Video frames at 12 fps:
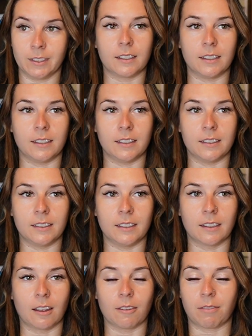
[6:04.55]

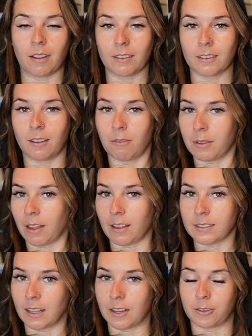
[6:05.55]
He fell in love with
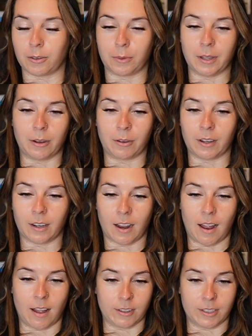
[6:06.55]
Alessandra when they were in
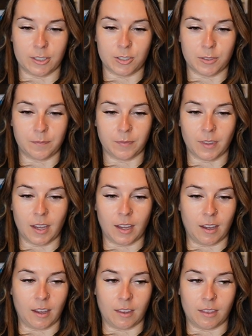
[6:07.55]
college,
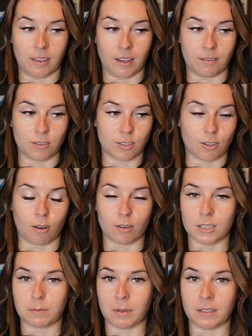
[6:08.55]
and they've just
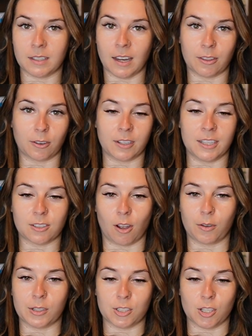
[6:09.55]
always been together, and he's
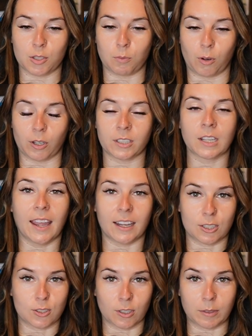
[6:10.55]
always just worked
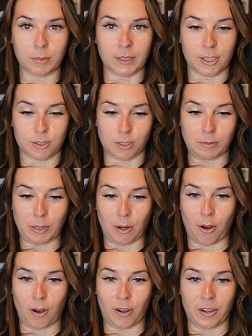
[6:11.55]
extremely
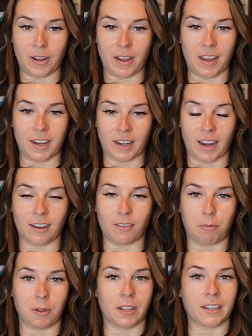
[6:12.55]
hard and kind of
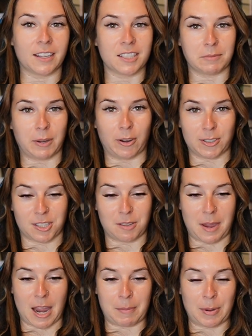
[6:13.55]
put like his marriage on the
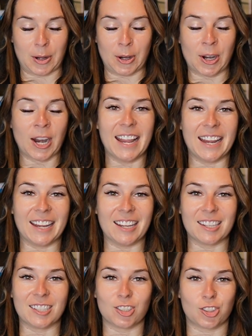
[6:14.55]
back burner.
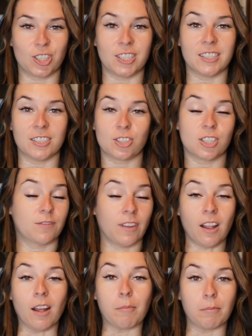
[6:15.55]
And she's
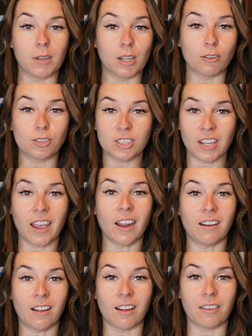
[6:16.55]
fed up, you know, she's
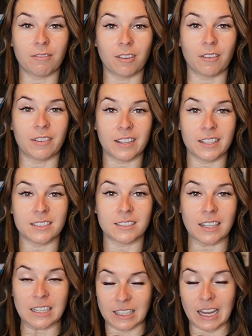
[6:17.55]
had enough of his
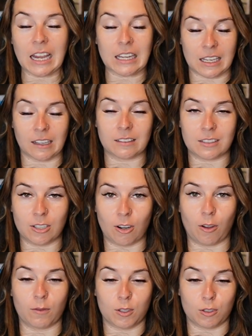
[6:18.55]
antics, you
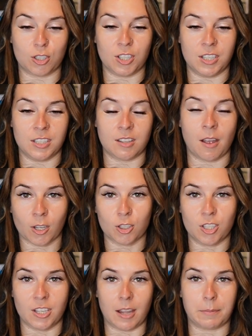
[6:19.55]
know, so she
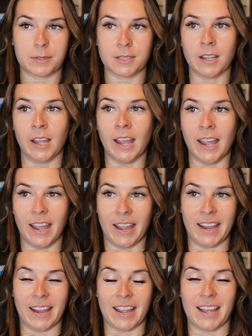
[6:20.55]
dips.
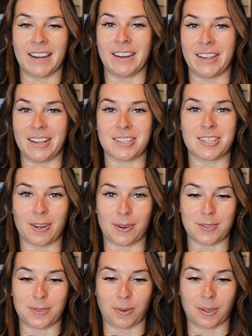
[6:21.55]
And it's
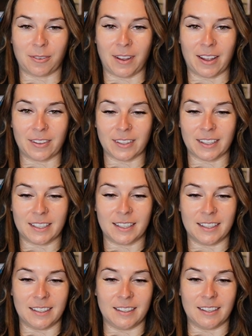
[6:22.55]
their story of how like
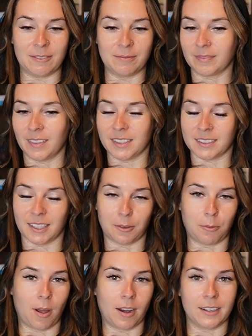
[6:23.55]
he is like
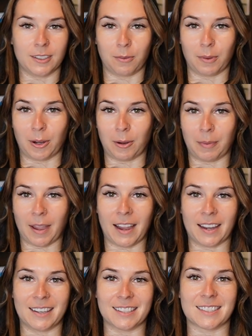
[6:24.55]
wanting to win her
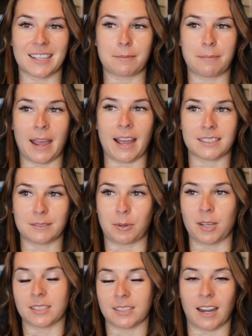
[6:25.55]
back, and it's like past and
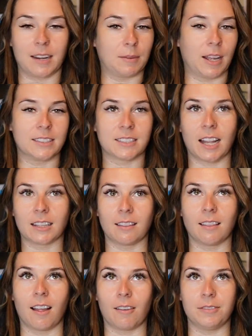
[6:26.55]
present timelines. I
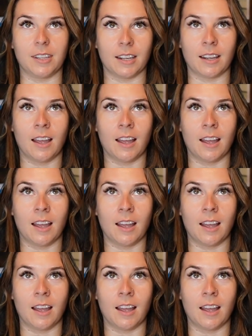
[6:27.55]
loved it.